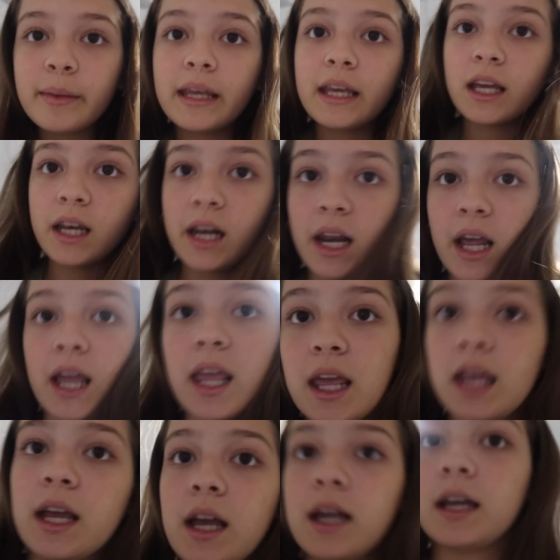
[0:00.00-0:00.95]
to be good
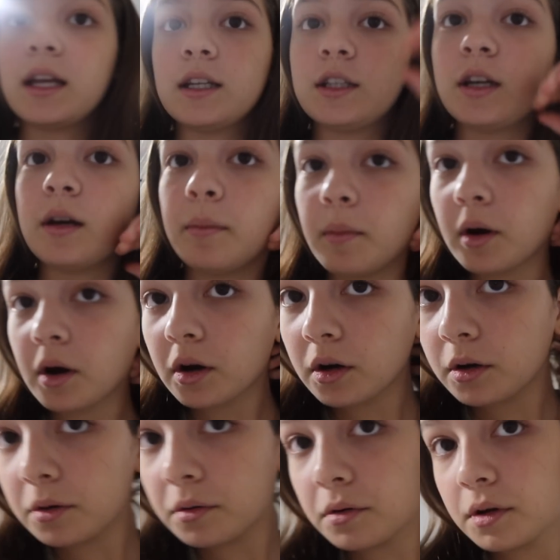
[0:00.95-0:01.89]
night
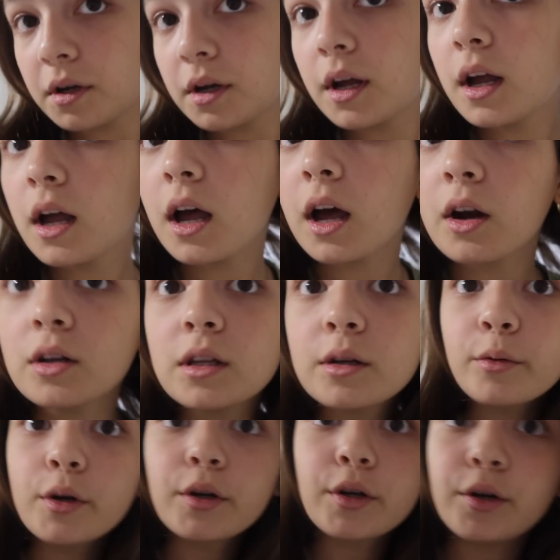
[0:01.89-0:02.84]
tomorrow. I don't
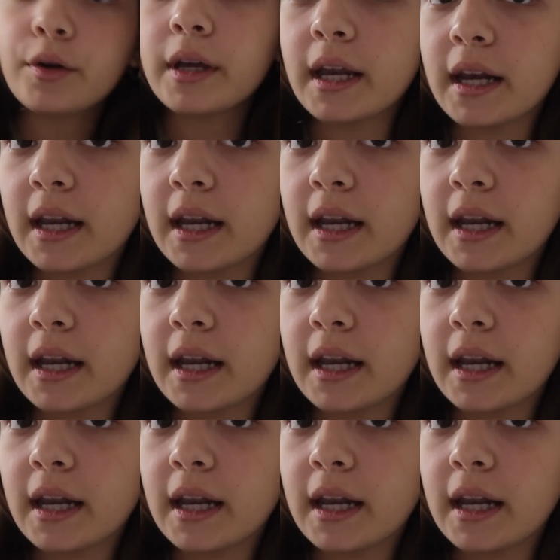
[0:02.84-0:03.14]
think we're doing